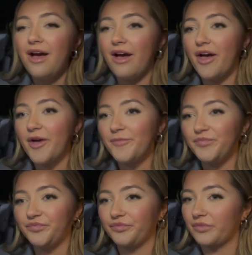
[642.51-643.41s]

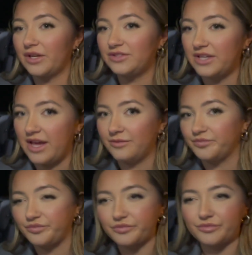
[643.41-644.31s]
So yeah,
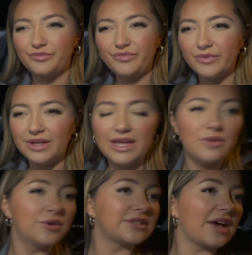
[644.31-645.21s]

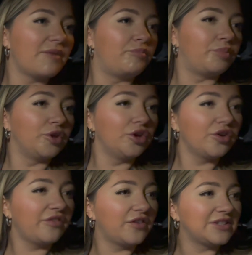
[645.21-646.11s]
it was a
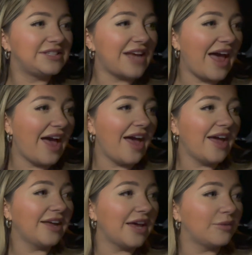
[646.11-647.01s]
beautiful day.